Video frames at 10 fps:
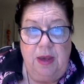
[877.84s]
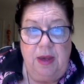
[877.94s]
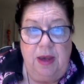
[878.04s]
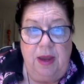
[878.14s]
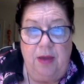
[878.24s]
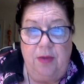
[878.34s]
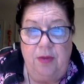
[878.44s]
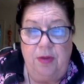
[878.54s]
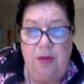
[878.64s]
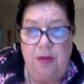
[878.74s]
Now,
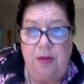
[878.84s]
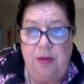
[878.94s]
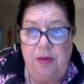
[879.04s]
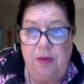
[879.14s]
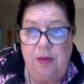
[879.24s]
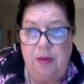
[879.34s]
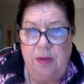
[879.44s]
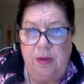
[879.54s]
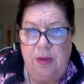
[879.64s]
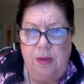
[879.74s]

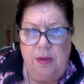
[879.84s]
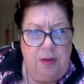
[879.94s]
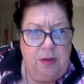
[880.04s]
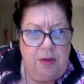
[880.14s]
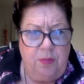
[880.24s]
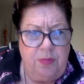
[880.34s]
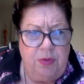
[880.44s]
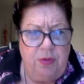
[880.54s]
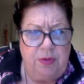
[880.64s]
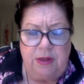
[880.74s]
I hope you
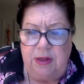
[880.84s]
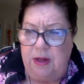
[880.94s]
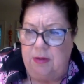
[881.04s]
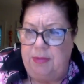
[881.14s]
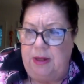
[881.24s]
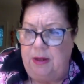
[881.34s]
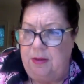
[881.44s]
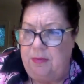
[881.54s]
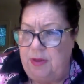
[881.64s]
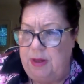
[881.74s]
all can hear me,
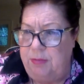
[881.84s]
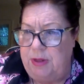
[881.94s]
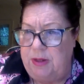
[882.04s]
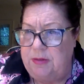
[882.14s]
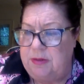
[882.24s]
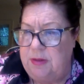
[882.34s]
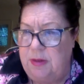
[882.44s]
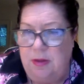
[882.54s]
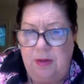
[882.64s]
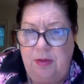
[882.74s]
if anybody's
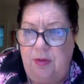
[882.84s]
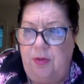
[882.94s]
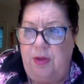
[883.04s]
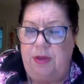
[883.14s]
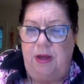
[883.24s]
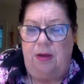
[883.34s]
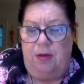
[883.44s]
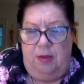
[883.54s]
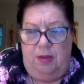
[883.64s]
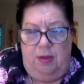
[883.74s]
on there.
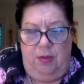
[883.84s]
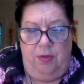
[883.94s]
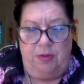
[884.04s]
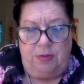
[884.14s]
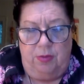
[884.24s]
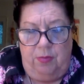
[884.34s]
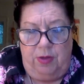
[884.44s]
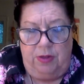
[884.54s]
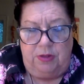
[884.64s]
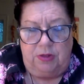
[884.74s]
Also, I
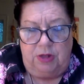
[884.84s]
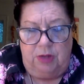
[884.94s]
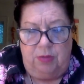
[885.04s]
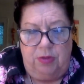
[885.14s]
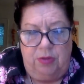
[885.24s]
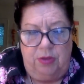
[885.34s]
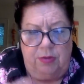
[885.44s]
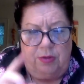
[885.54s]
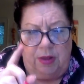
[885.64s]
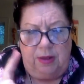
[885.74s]
wanted to share with you
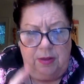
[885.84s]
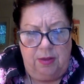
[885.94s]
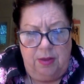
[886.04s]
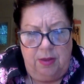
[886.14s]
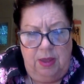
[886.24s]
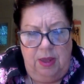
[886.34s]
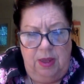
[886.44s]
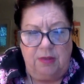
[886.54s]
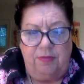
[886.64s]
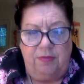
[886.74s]
there,
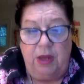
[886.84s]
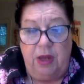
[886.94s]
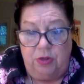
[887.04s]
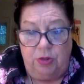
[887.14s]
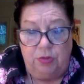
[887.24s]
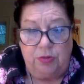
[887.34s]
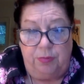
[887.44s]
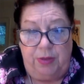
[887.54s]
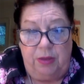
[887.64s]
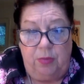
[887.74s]
it's very unusual,
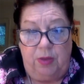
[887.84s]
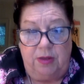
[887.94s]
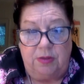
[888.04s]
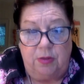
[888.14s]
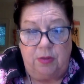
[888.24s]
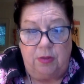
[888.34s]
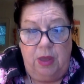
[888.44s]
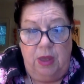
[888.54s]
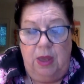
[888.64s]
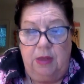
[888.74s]
by the way. So
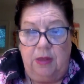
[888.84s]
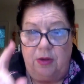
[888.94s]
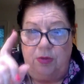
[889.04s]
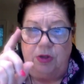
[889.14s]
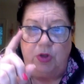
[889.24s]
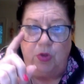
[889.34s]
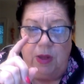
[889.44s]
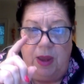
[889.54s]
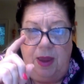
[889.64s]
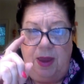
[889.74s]
not only do
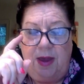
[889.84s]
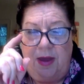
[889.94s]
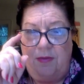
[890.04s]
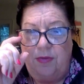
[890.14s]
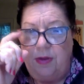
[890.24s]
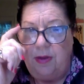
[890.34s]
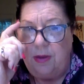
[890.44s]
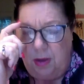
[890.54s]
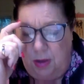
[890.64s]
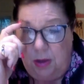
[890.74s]
we have
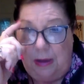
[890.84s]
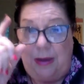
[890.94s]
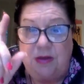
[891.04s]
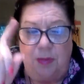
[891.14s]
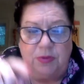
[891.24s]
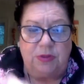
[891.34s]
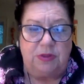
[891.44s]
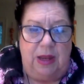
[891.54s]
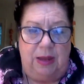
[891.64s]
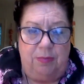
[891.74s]
a double
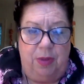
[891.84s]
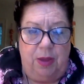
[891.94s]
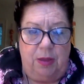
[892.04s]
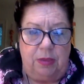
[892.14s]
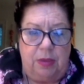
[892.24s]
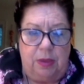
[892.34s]
snake month,